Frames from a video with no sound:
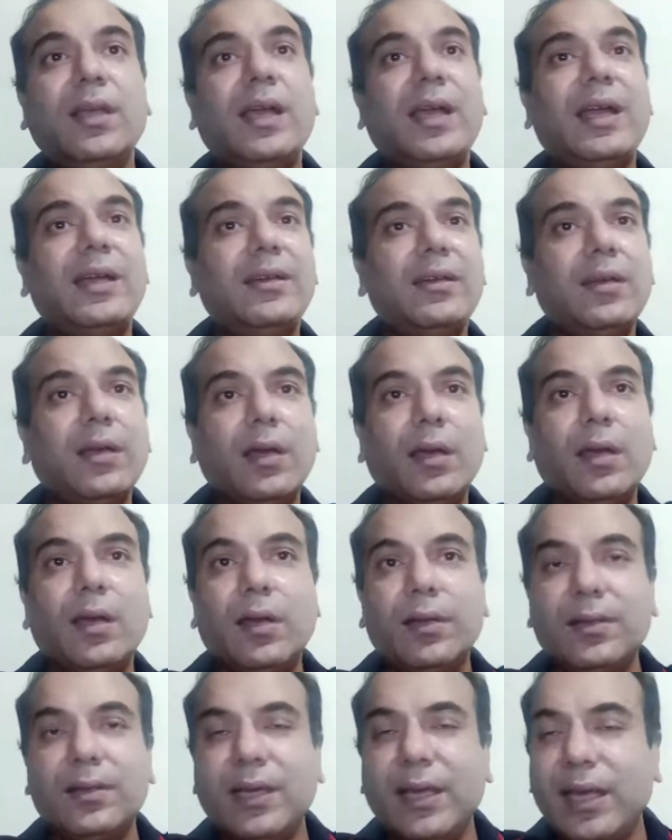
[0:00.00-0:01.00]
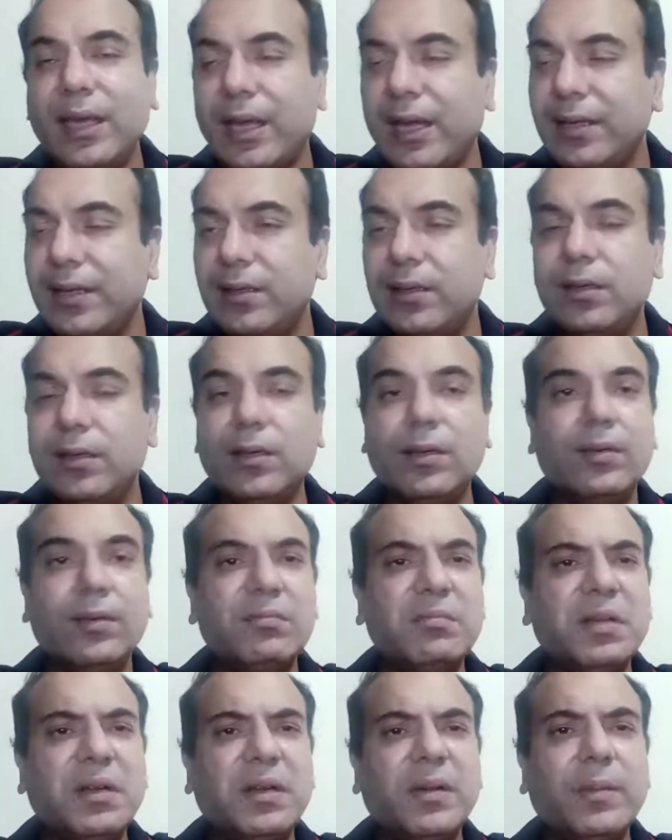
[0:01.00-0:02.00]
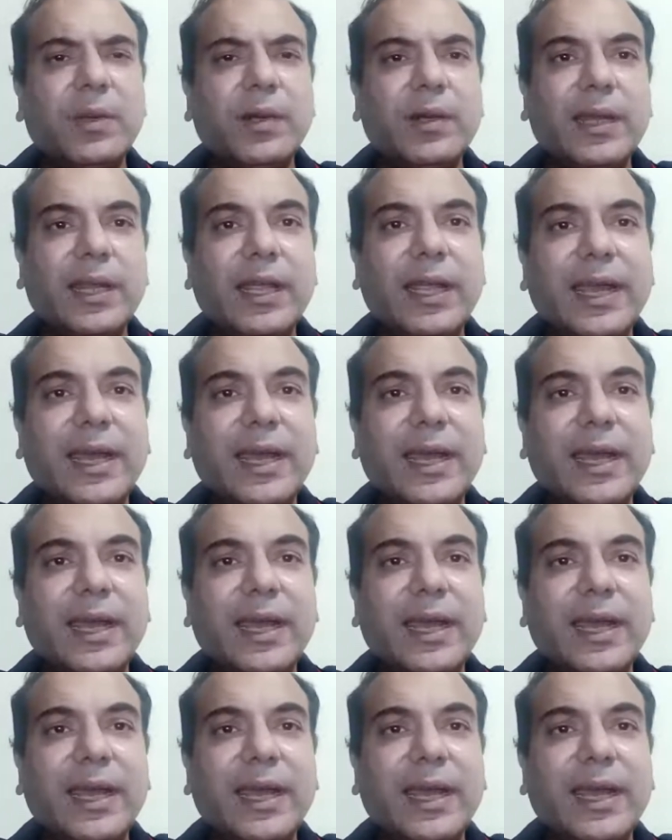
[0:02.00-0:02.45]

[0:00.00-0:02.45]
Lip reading: and they had around about